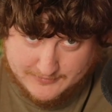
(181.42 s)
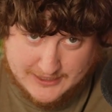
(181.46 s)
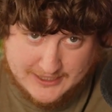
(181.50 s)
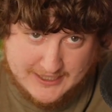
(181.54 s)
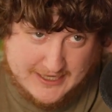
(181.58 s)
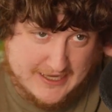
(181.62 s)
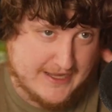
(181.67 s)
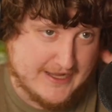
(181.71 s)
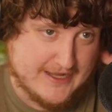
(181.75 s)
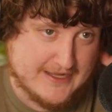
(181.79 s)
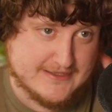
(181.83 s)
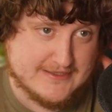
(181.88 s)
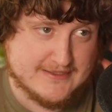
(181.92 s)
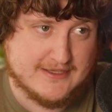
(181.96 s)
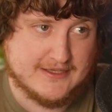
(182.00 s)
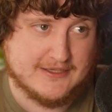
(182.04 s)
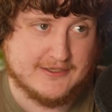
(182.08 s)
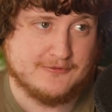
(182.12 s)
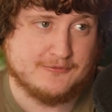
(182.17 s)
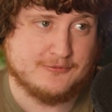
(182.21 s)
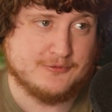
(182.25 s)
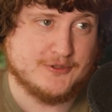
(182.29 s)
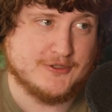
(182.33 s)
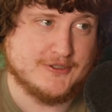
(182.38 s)
ads
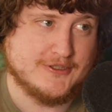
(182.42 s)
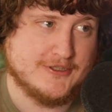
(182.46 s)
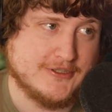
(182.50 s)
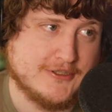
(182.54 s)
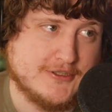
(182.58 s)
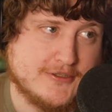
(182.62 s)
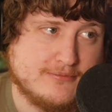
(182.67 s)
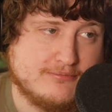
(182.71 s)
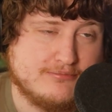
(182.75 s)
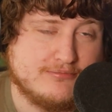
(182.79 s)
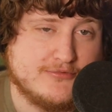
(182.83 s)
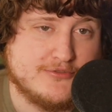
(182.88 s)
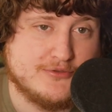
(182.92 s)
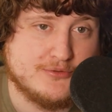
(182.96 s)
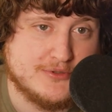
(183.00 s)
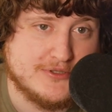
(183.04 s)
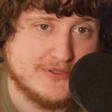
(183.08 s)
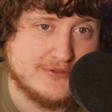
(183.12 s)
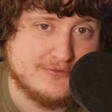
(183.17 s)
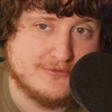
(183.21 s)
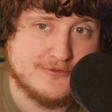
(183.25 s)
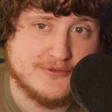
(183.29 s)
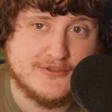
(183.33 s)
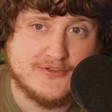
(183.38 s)
can work
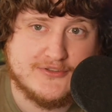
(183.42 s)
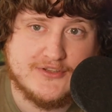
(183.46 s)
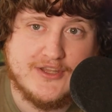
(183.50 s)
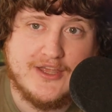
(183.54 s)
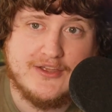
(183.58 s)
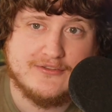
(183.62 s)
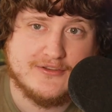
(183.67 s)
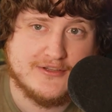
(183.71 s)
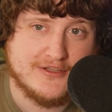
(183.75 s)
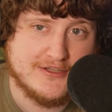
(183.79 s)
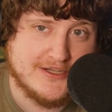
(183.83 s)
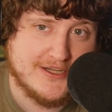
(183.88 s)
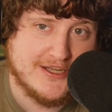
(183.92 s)
24/7.